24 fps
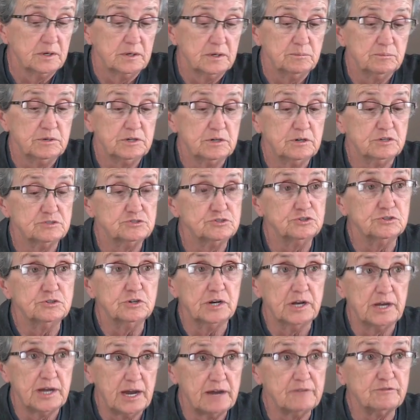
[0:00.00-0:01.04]
because you're gonna
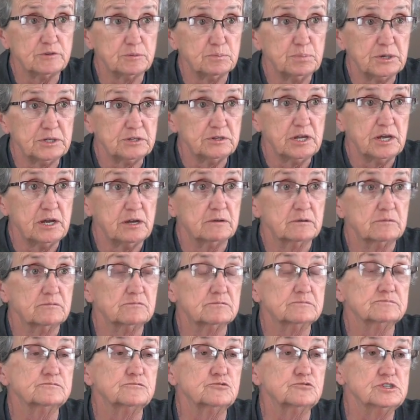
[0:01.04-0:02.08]
have to put that
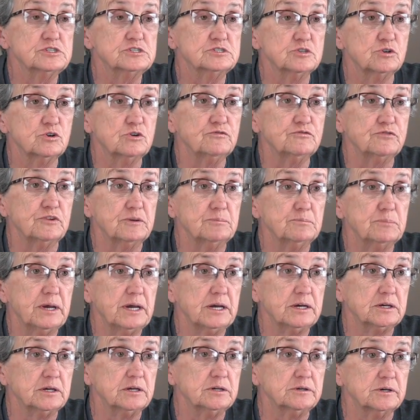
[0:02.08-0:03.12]
reserve fund
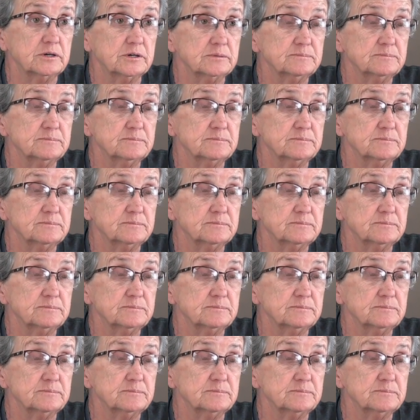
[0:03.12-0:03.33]
back in there,